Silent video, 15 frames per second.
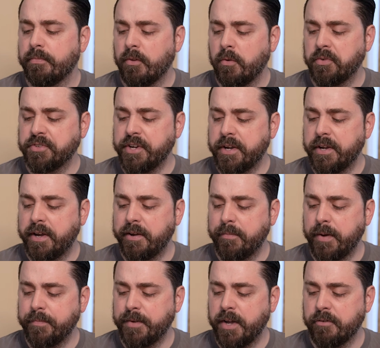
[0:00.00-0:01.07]
which
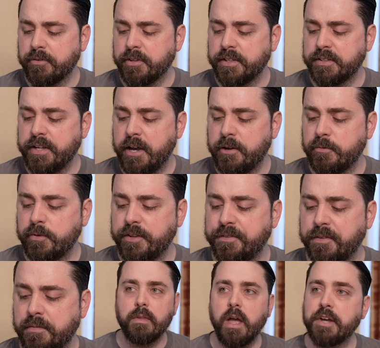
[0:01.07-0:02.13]
I'm not really down with.